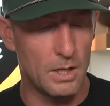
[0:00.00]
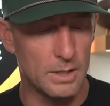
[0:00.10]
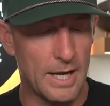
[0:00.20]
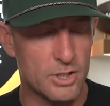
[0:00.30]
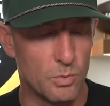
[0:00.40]

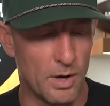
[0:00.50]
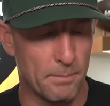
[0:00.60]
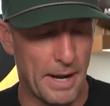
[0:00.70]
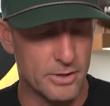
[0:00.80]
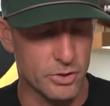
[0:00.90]
last
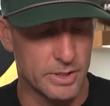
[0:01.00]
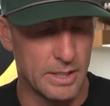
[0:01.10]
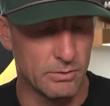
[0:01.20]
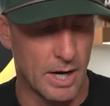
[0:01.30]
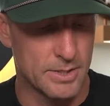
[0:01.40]
one patrick
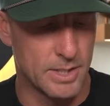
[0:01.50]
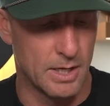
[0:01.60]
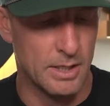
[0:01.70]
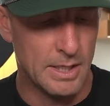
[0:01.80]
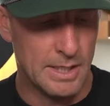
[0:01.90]
d writes
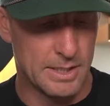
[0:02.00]
in